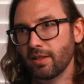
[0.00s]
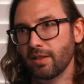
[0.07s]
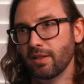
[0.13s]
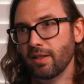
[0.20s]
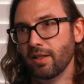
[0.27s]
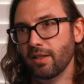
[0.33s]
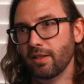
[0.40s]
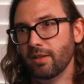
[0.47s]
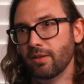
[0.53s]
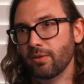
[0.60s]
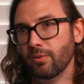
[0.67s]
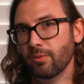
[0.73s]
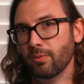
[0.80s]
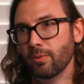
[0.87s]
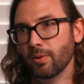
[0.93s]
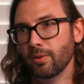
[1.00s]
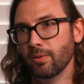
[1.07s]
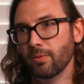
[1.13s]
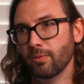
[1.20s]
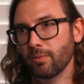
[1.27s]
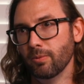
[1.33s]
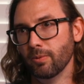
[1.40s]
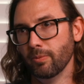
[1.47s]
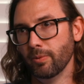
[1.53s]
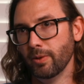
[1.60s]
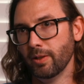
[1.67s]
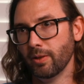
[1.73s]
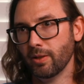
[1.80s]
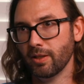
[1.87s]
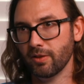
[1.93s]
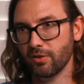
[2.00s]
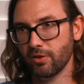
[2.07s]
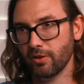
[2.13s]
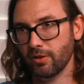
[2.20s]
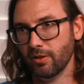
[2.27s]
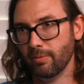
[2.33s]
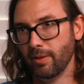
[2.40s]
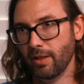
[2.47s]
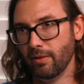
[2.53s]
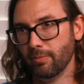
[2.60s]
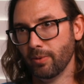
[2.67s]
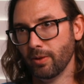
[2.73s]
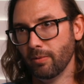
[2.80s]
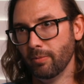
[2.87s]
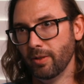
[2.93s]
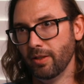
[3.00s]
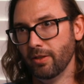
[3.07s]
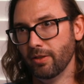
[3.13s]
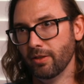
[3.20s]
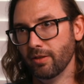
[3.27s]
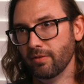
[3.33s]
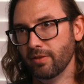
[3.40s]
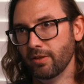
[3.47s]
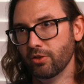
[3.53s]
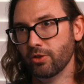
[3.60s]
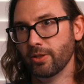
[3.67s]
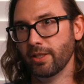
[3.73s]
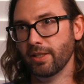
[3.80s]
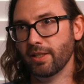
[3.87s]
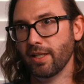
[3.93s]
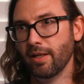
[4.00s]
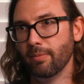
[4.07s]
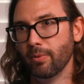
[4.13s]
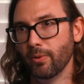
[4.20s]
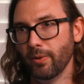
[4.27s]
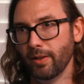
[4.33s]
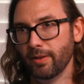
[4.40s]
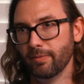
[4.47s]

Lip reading: then we're really concerned about permanent nerve injury at that point.